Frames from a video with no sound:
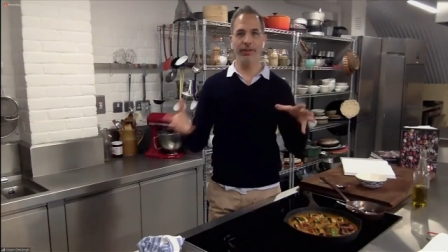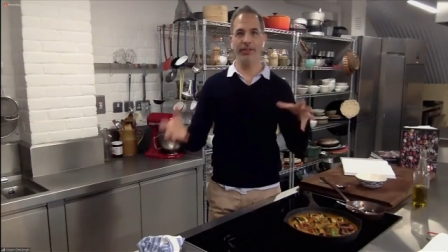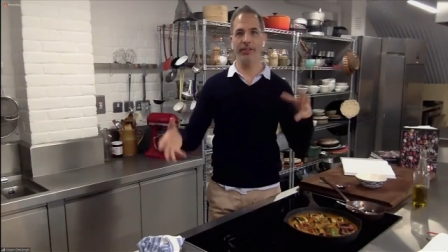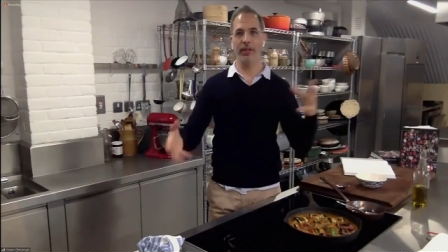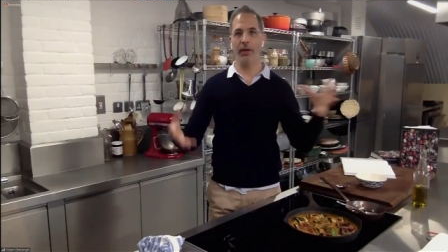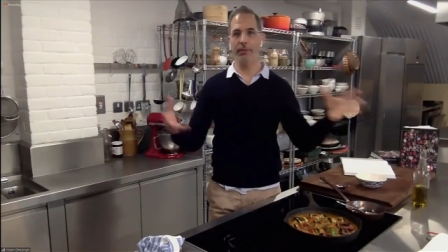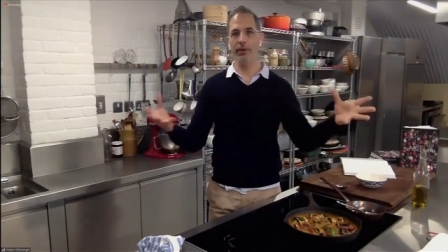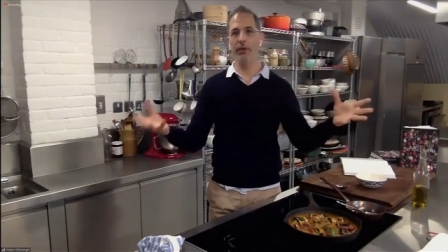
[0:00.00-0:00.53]

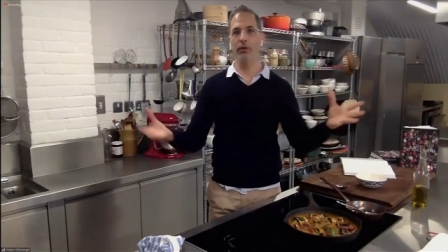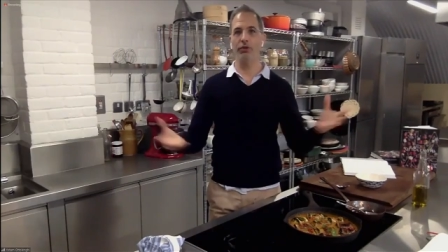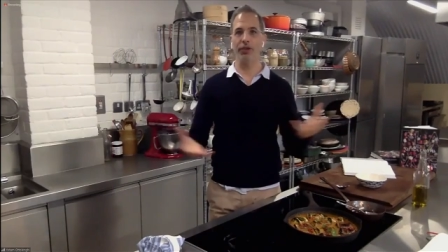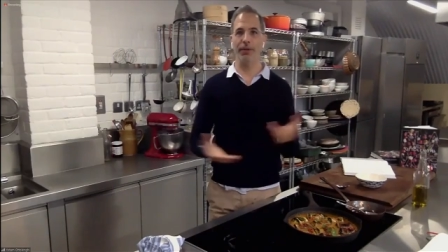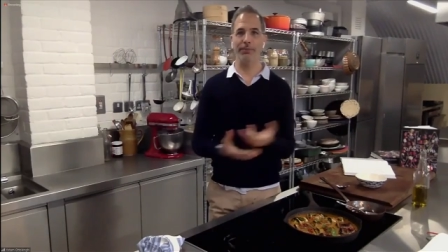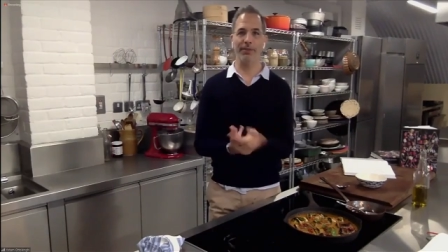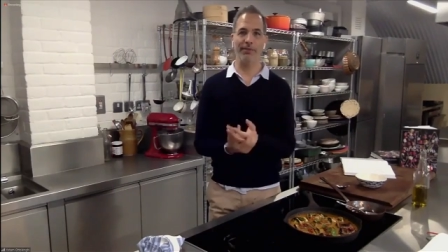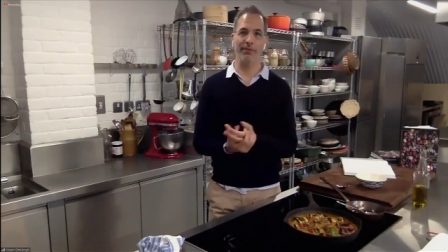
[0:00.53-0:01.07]
curries come in all
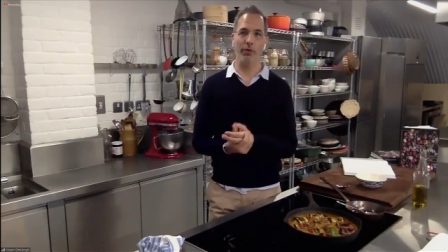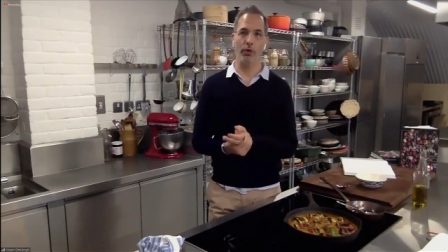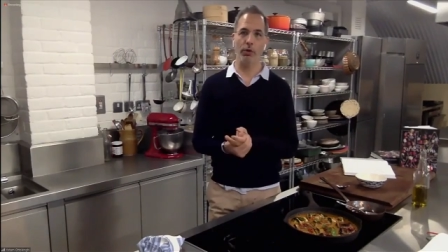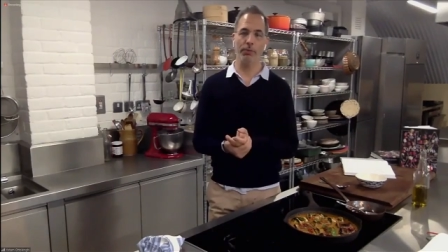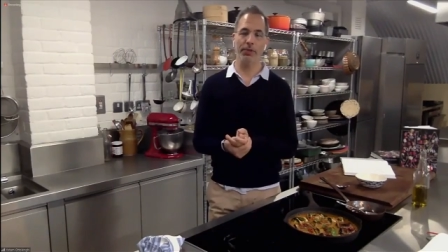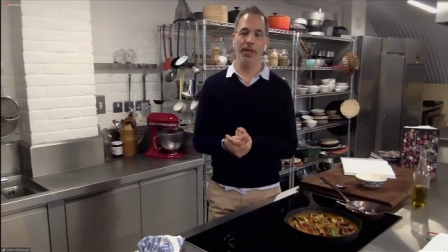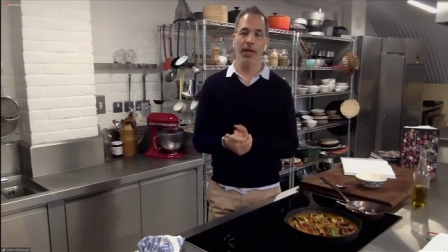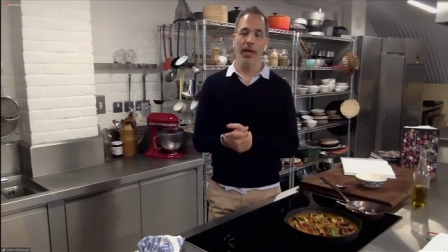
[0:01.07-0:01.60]
shapes and
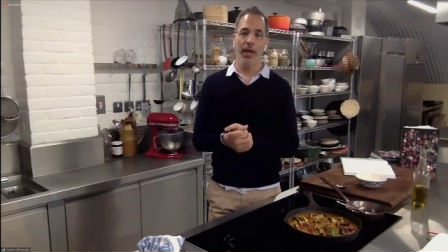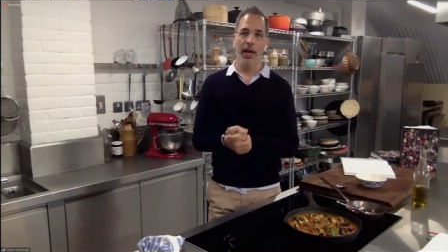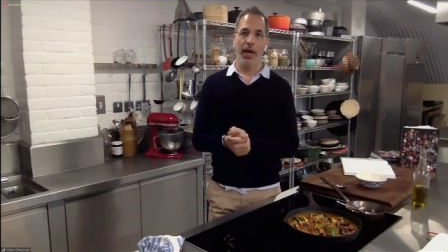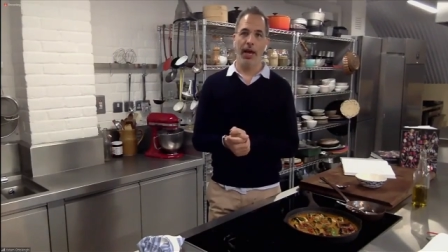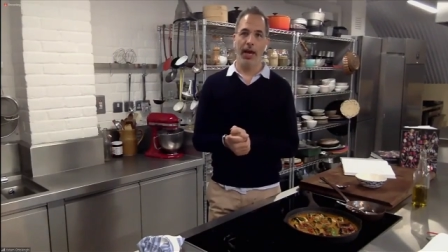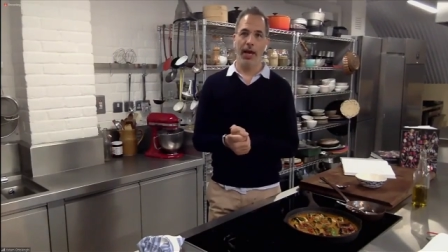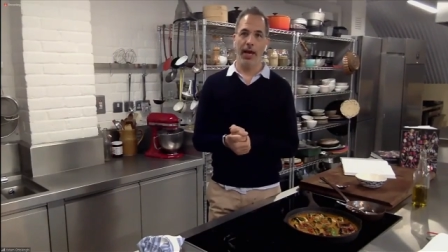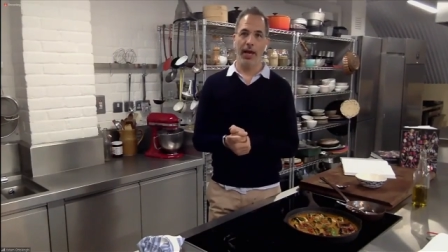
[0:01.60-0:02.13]
forms.
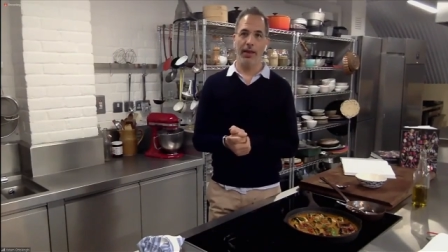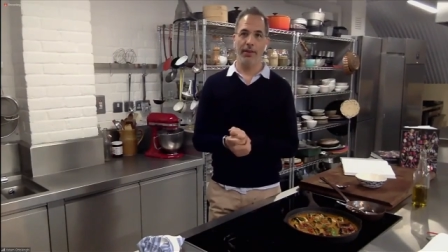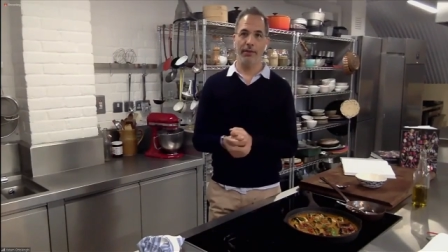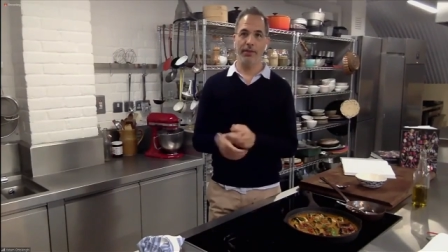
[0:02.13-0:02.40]
Uh,